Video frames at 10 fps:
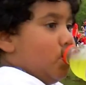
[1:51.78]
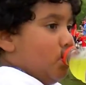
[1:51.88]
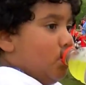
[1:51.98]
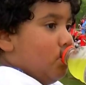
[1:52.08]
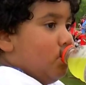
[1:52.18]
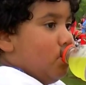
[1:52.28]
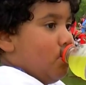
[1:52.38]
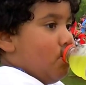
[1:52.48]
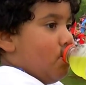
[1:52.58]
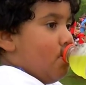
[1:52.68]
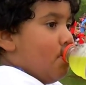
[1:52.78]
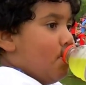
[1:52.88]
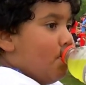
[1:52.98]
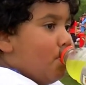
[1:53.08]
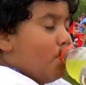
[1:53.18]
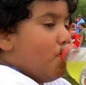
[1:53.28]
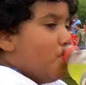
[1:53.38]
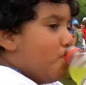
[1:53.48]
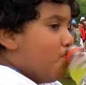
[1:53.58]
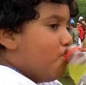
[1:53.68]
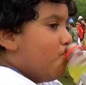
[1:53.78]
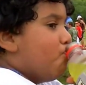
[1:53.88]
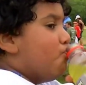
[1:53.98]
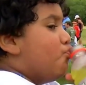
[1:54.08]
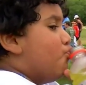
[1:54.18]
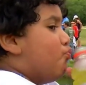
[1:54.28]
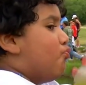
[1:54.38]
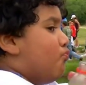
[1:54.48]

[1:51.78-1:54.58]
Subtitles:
(silent)